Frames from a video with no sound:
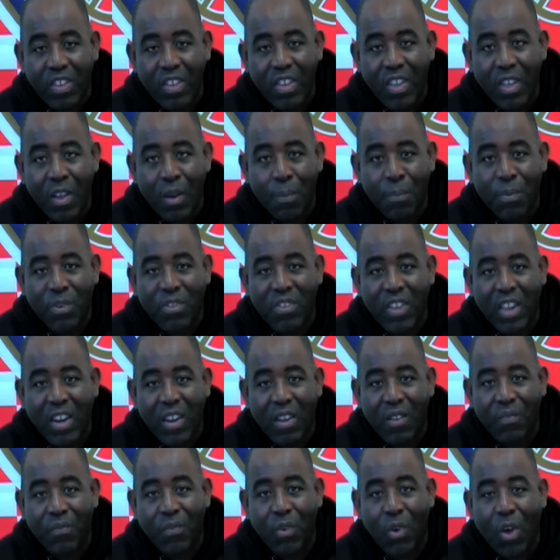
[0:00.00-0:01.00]
uh,
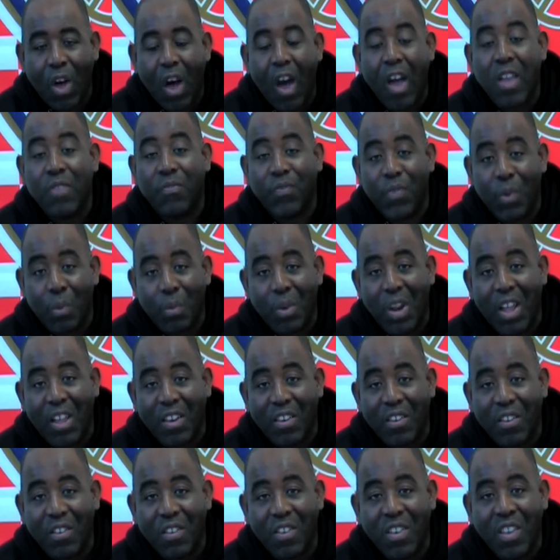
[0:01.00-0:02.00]
presenter for iFilm
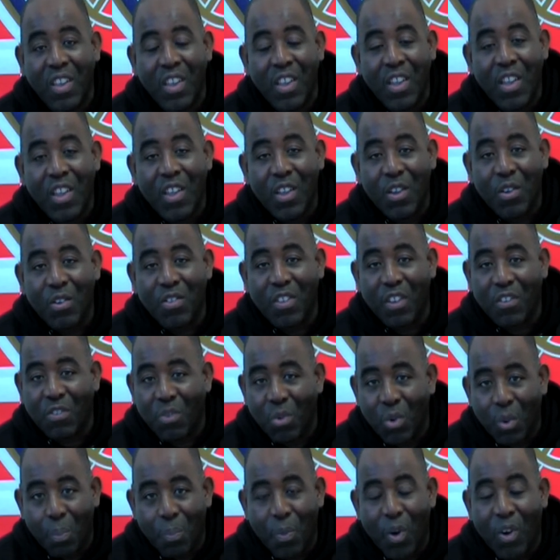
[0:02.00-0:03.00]
London, who does
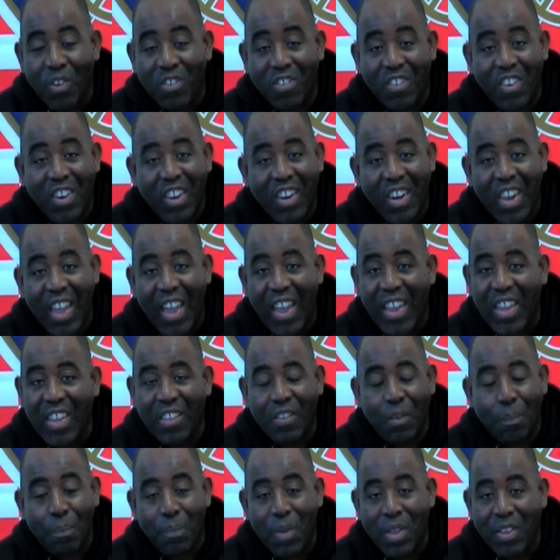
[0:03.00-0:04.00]
all the boxing and that.
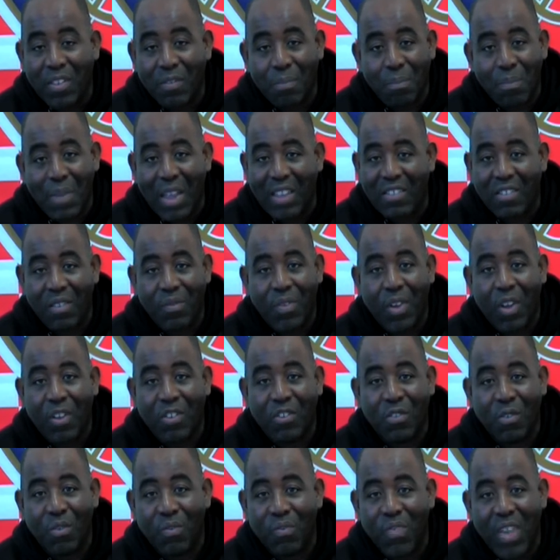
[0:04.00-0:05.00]
He's a big, massive
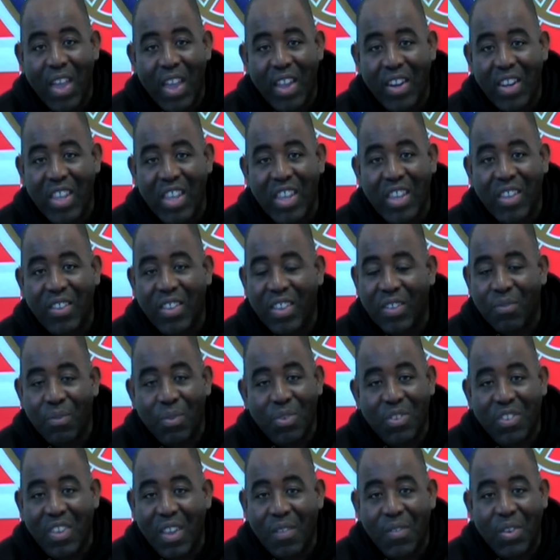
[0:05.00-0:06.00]
Arsenal fan. He
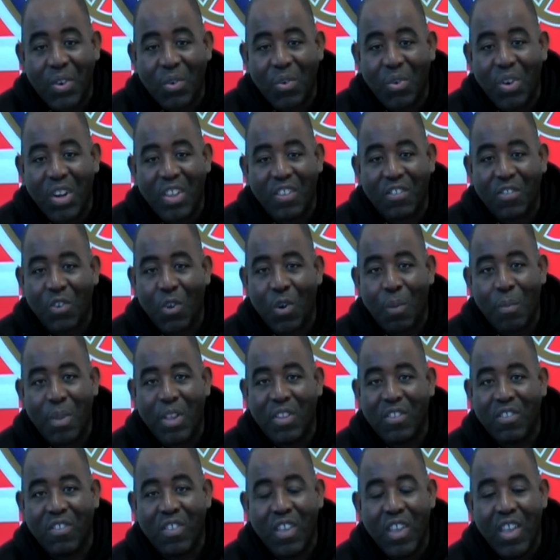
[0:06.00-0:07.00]
was giving all his
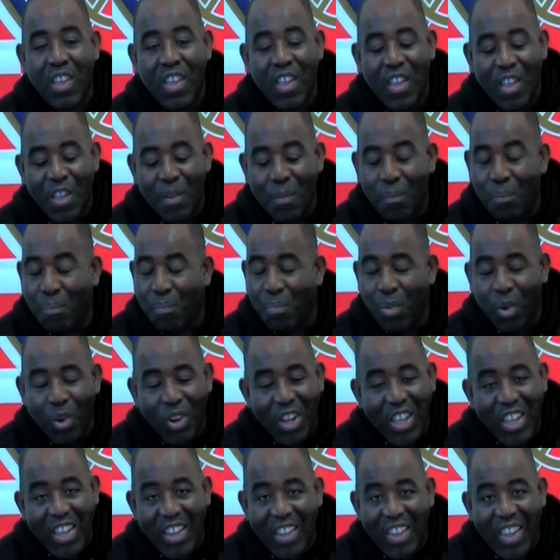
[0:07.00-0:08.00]
comments
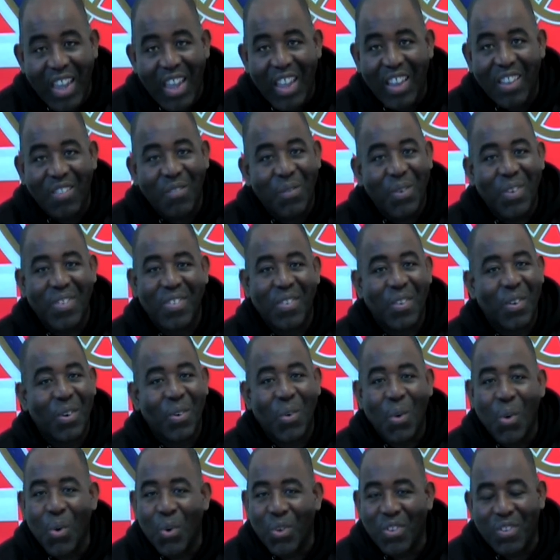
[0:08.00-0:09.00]
Bully again was on
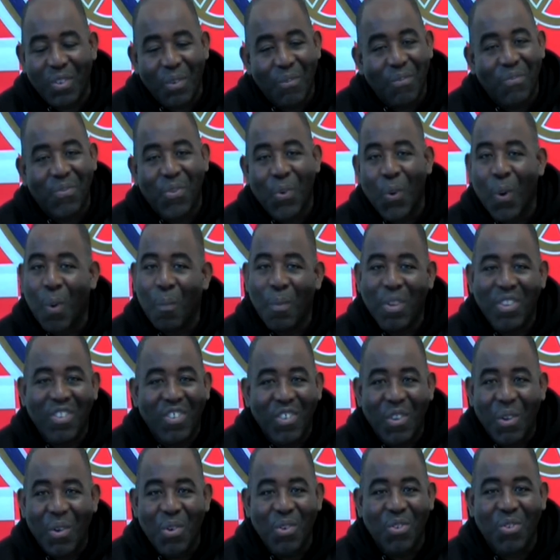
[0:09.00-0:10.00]
awesome form as
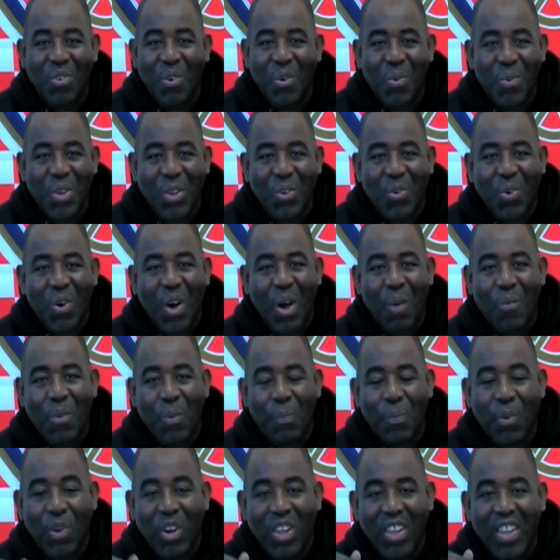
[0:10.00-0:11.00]
usual. We caught up
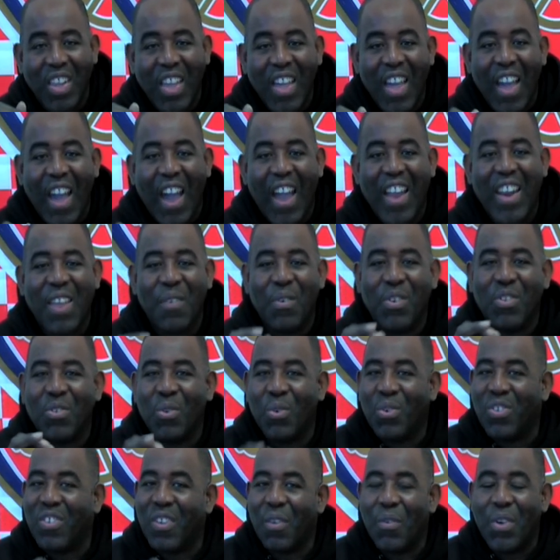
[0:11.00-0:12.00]
with Bully, and it was
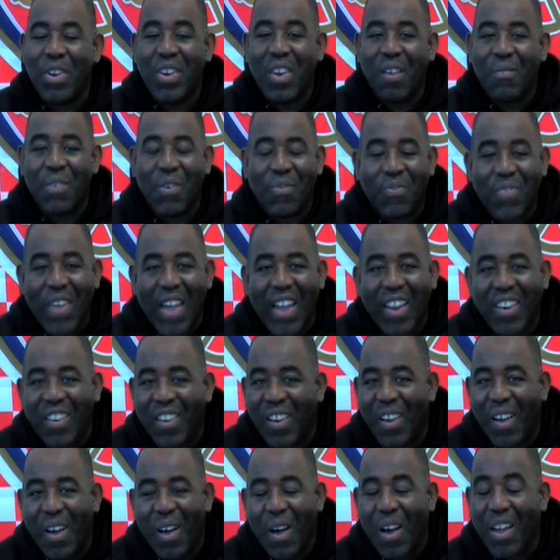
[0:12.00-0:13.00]
also another fan. I,
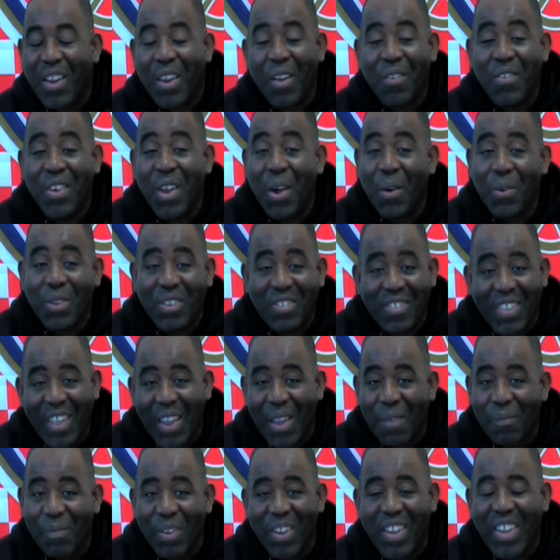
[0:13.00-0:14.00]
I don't know his
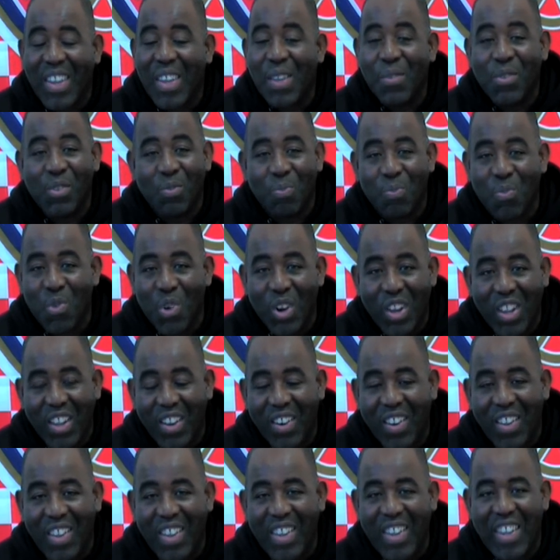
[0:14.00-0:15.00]
name, but he was
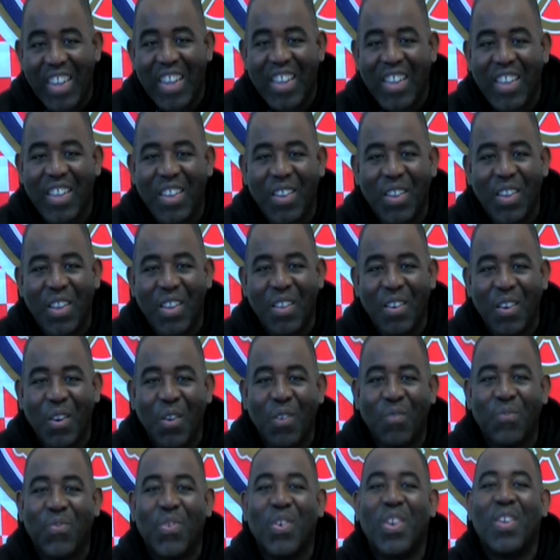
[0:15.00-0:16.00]
brilliant. He, he, he
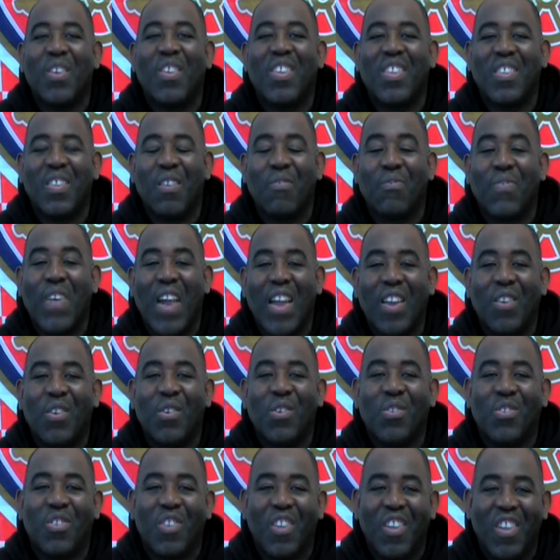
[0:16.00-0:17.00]
looked for the, the fan
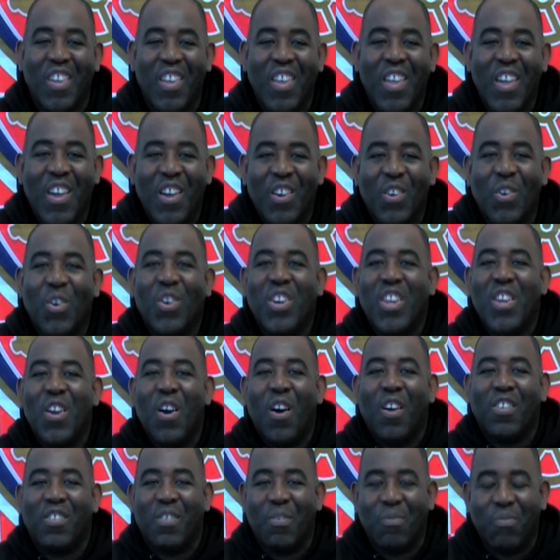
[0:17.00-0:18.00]
who's uh, got the
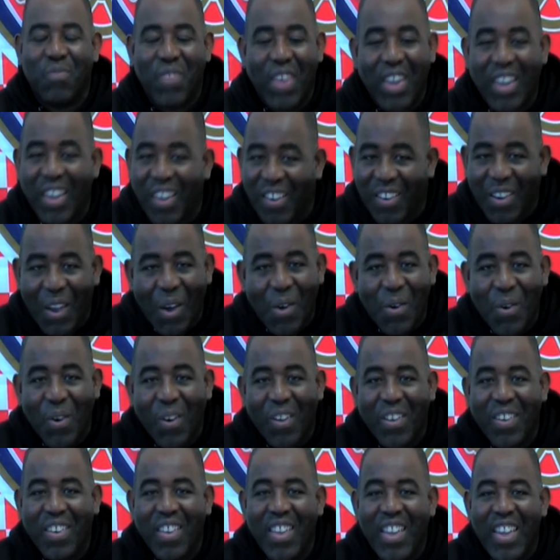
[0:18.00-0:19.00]
Arsene Wenger coat
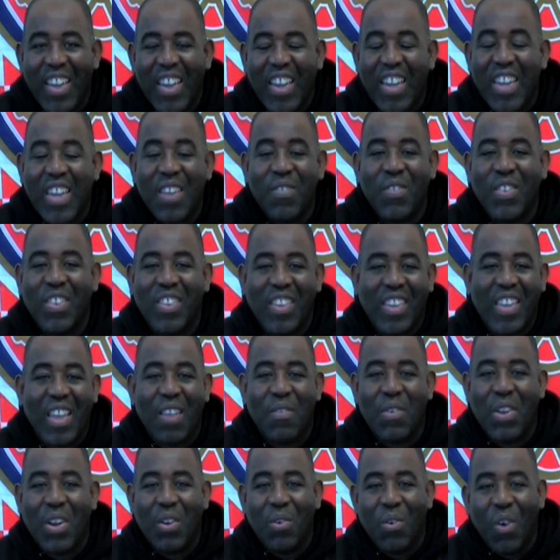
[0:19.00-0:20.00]
on. He even
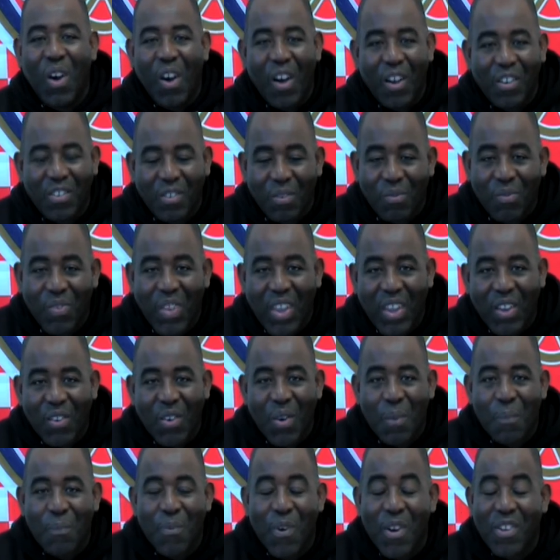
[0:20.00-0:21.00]
gave a little Arsene
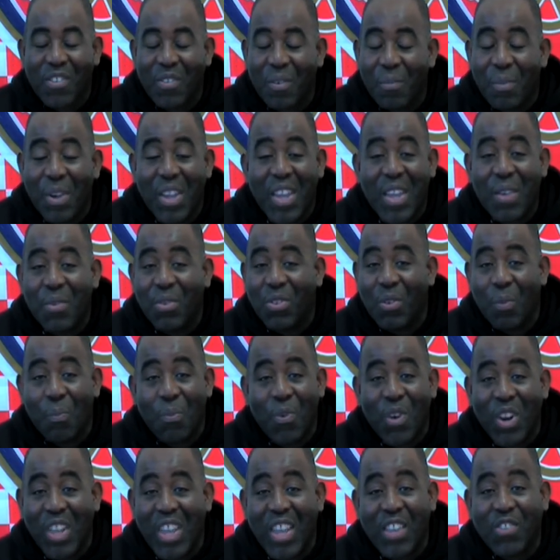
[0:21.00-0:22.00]
Wenger impression, but he was a
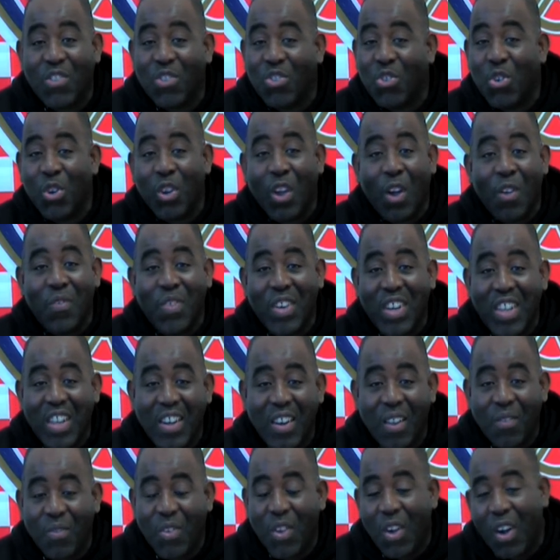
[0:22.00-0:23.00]
brilliant. He just took over the
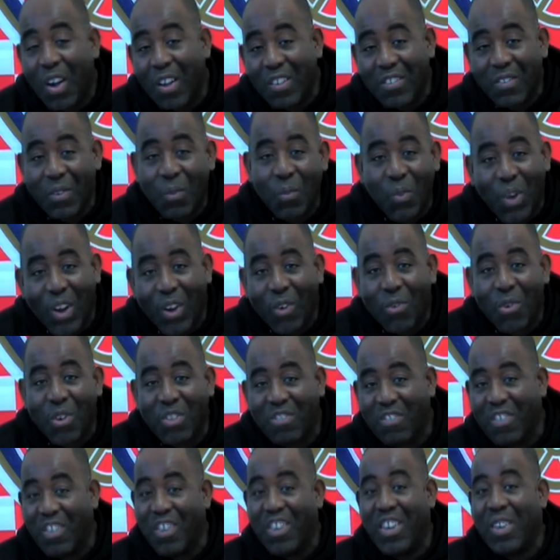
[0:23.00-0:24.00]
interview, asked him one
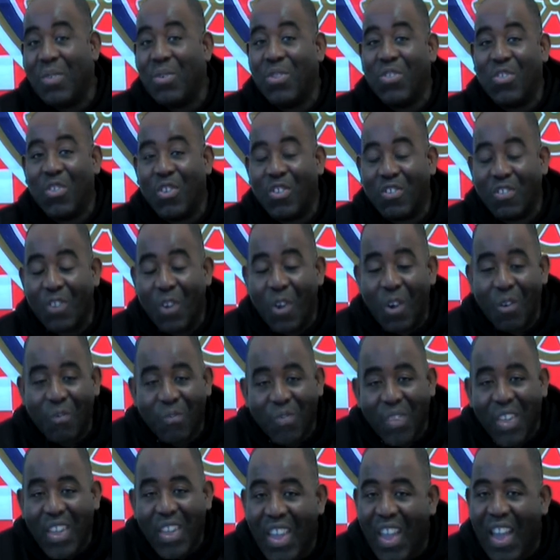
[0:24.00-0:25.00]
question, and he was just
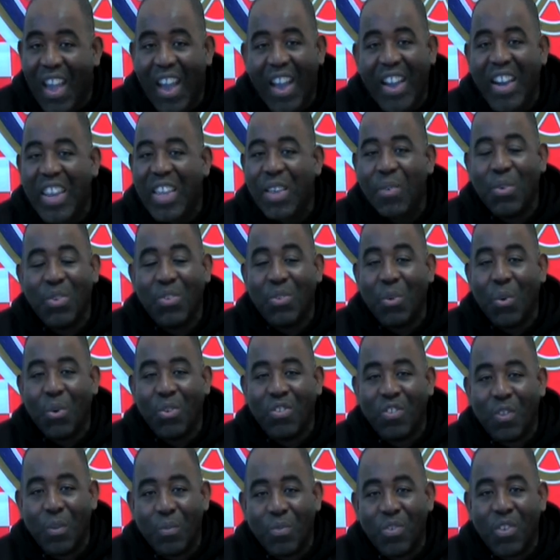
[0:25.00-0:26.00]
off, and he was
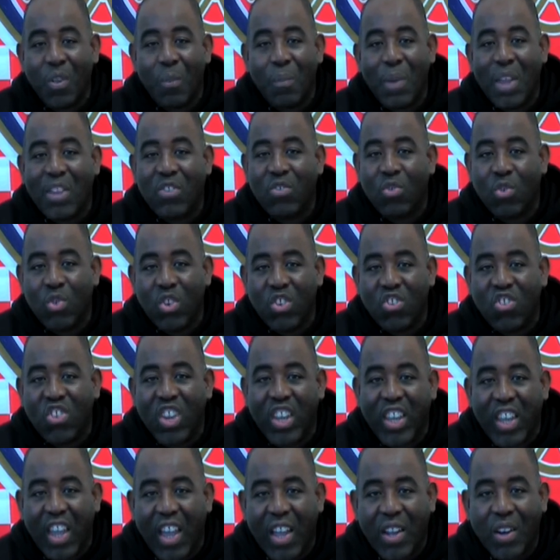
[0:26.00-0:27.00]
awesome. So make sure you
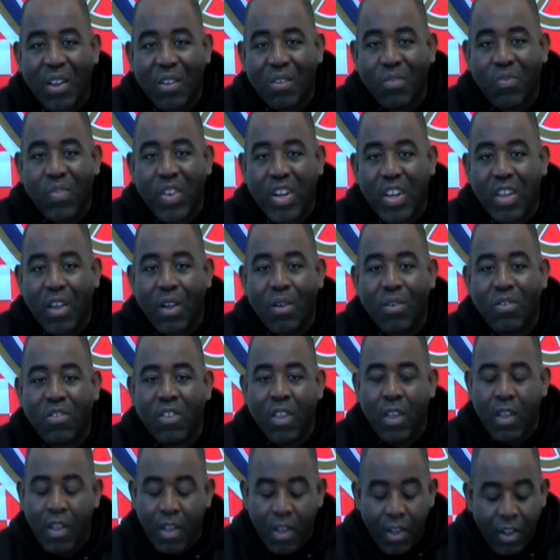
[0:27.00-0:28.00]
check out those videos.